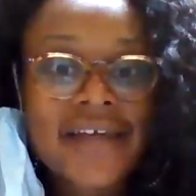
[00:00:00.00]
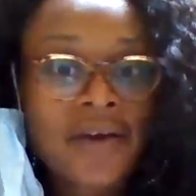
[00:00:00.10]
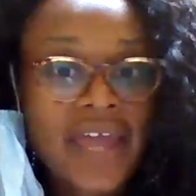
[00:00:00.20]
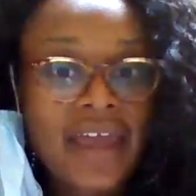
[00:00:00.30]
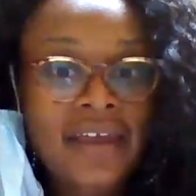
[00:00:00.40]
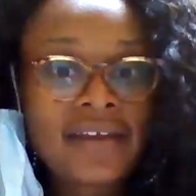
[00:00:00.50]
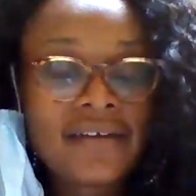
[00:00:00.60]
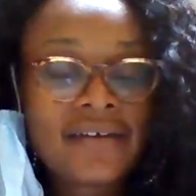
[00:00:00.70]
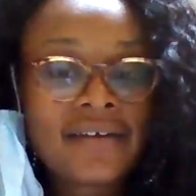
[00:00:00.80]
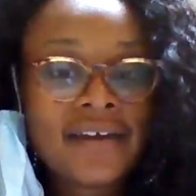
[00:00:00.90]
okay,
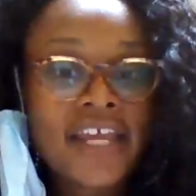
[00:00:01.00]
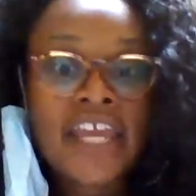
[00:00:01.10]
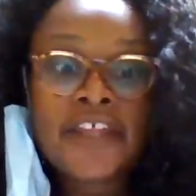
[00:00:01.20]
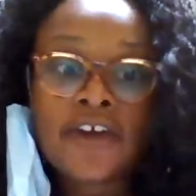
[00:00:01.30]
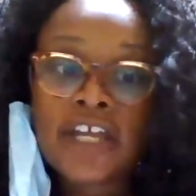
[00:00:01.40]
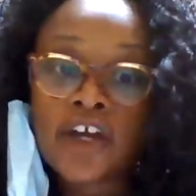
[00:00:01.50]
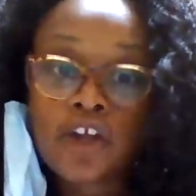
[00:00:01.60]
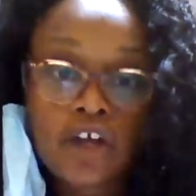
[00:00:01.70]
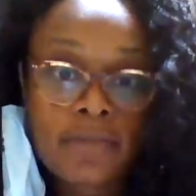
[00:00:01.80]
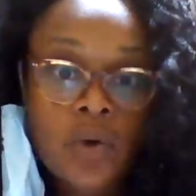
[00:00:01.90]
either in a
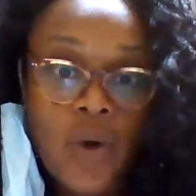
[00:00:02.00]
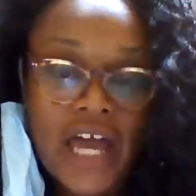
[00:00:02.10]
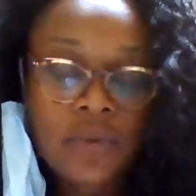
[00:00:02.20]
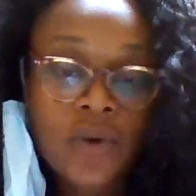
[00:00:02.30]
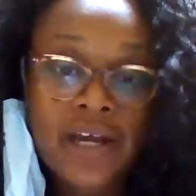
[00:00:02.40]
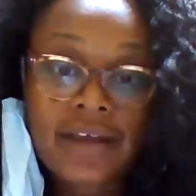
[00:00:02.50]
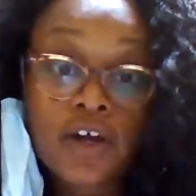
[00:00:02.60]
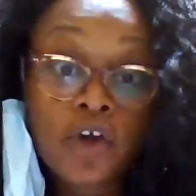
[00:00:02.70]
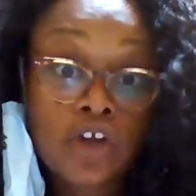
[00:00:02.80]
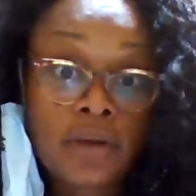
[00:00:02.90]
global wide
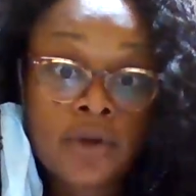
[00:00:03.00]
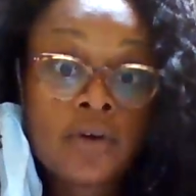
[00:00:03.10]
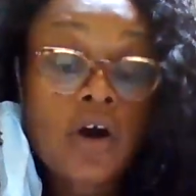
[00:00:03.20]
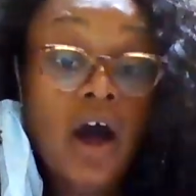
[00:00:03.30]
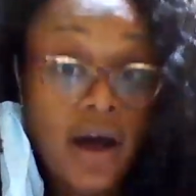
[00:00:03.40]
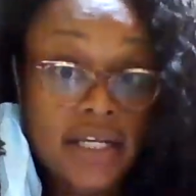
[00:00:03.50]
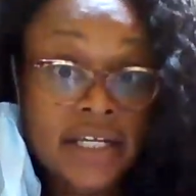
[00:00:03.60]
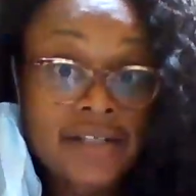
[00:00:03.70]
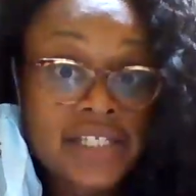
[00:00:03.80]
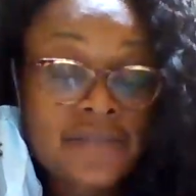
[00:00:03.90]
global
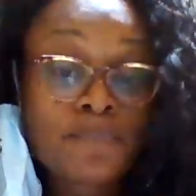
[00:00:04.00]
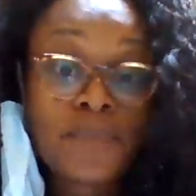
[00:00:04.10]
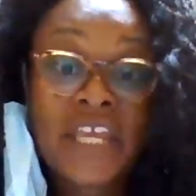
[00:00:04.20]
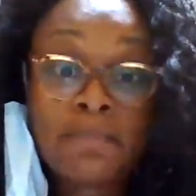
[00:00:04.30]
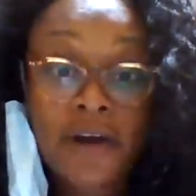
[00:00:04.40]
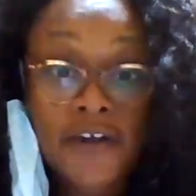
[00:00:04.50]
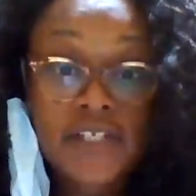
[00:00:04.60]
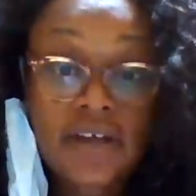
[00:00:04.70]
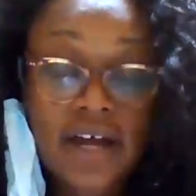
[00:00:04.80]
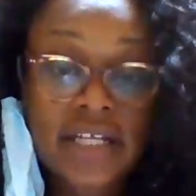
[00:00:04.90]
audience, in
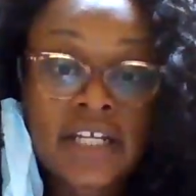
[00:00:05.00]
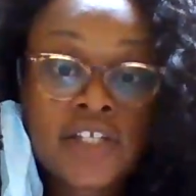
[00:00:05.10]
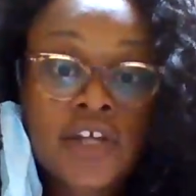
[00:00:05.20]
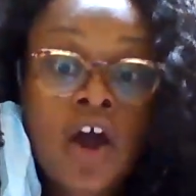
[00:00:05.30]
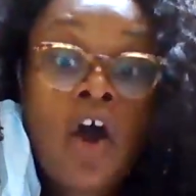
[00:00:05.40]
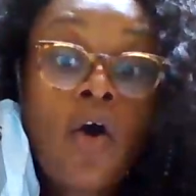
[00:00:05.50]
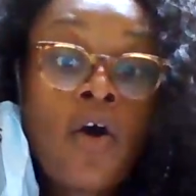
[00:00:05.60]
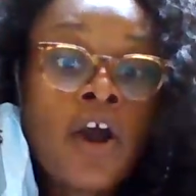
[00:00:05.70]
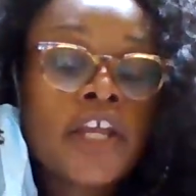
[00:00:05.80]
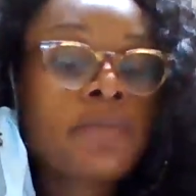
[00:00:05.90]
person audience,
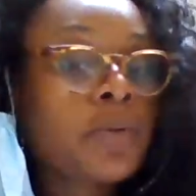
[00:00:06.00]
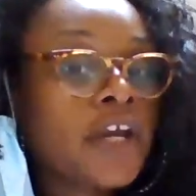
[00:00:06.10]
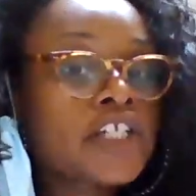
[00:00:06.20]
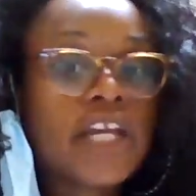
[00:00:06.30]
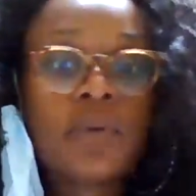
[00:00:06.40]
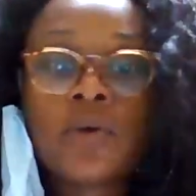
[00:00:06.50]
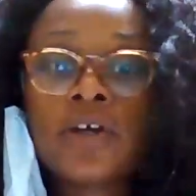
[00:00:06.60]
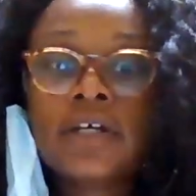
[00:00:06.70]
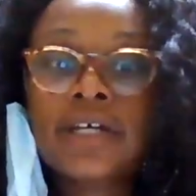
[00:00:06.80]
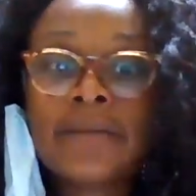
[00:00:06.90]
or you preach a
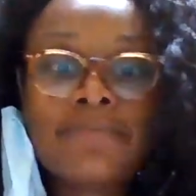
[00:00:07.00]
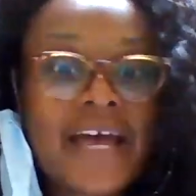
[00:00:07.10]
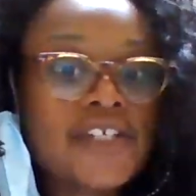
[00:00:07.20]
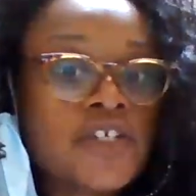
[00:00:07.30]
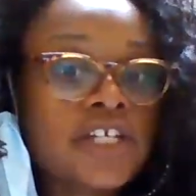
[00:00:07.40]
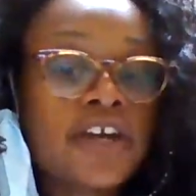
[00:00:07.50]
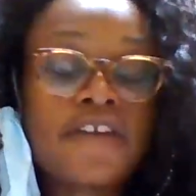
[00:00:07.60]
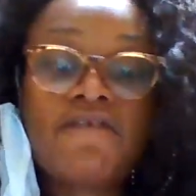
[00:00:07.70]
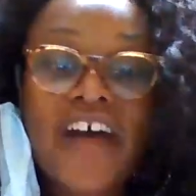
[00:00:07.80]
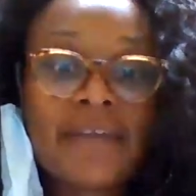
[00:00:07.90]
real good message in
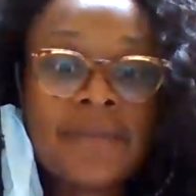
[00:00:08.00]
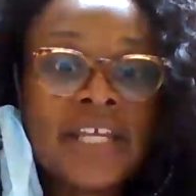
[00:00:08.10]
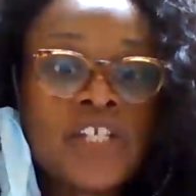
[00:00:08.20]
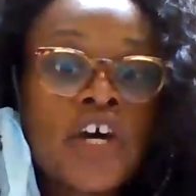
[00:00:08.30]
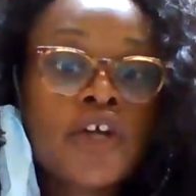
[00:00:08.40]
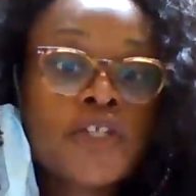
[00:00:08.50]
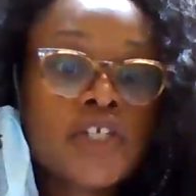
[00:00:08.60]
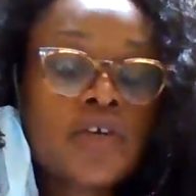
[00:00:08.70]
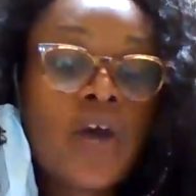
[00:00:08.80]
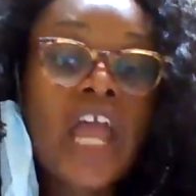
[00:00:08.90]
under five minutes
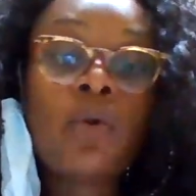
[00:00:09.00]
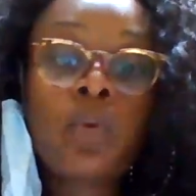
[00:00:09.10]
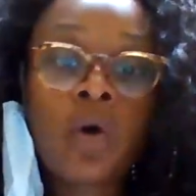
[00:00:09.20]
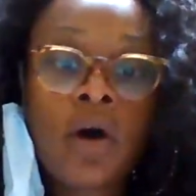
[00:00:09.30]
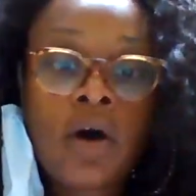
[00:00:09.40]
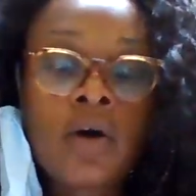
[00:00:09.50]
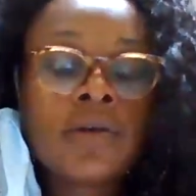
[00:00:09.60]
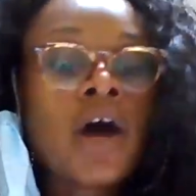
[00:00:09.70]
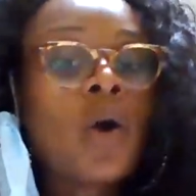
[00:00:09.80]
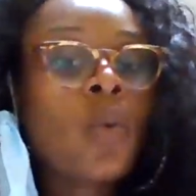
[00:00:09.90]
to a
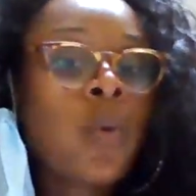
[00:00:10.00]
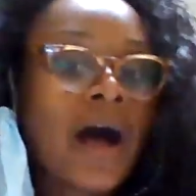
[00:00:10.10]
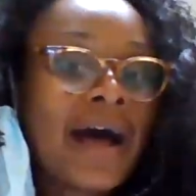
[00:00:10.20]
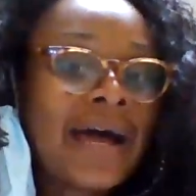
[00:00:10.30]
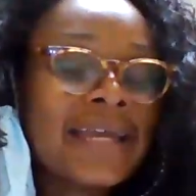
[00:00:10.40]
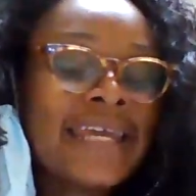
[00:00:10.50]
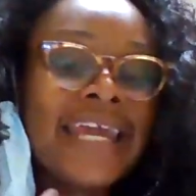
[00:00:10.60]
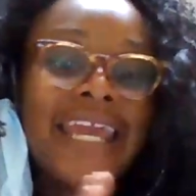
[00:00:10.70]
worldwide